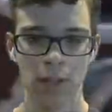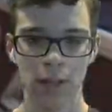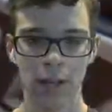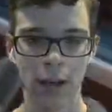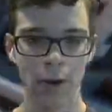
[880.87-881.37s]

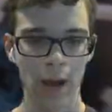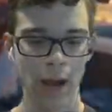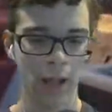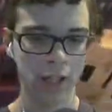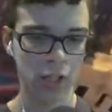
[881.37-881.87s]
Now,
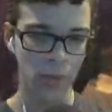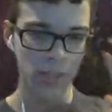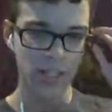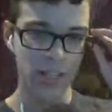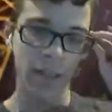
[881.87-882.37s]
I just want to
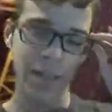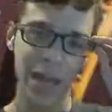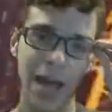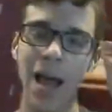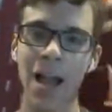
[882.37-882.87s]
say
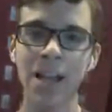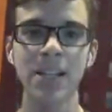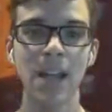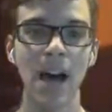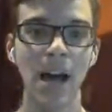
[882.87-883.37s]
that I
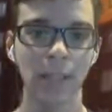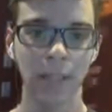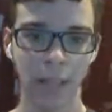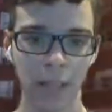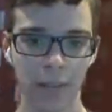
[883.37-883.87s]
did not
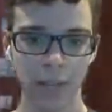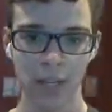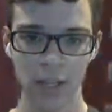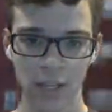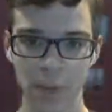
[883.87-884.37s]
like the
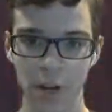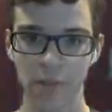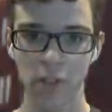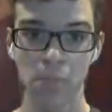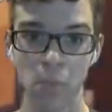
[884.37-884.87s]
Into the
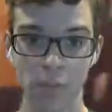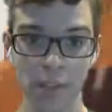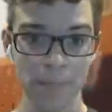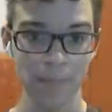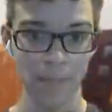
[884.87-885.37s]
Spider-Verse
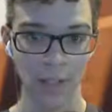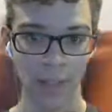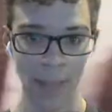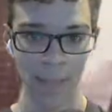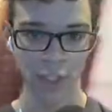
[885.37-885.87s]
movie
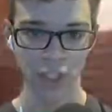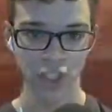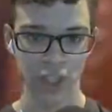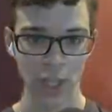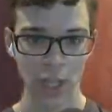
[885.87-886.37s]
that much.
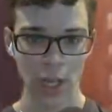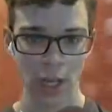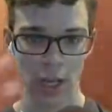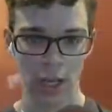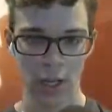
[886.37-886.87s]

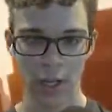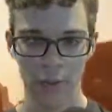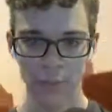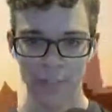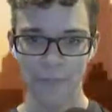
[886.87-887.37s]

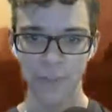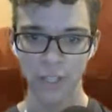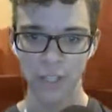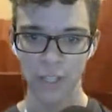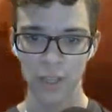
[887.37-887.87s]
It
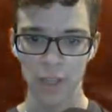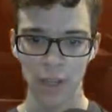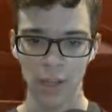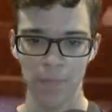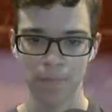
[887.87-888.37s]
definitely
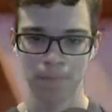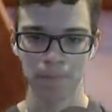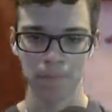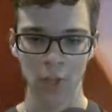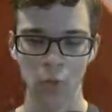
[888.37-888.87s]

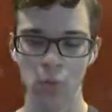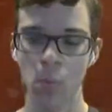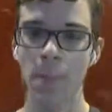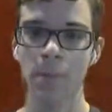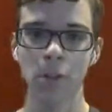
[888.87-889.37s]
was
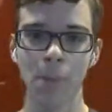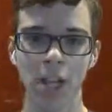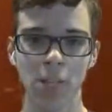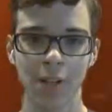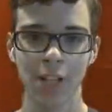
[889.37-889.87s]
way below my
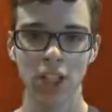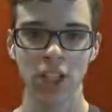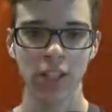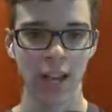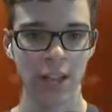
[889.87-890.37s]

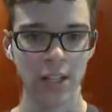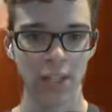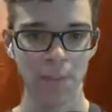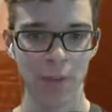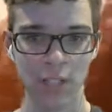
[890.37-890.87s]
expectations. I did
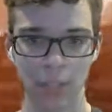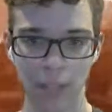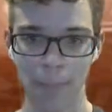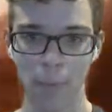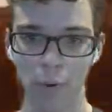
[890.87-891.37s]
expect a
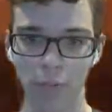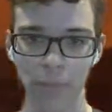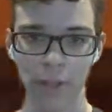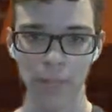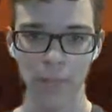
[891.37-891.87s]
lot more from
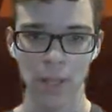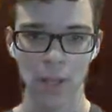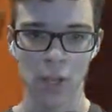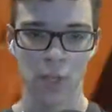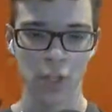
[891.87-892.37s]
it,
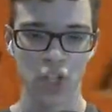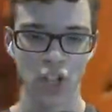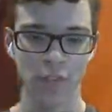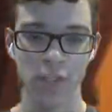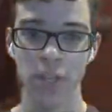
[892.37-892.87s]
especially
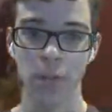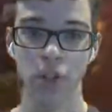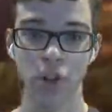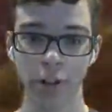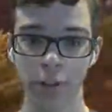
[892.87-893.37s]
after seeing the
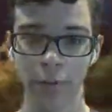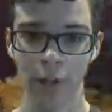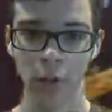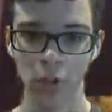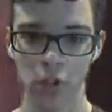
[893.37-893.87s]
trailer. That
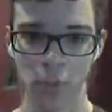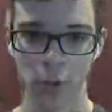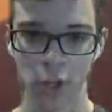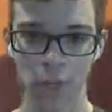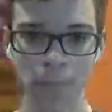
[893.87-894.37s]
looks super
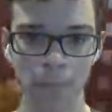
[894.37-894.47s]
good.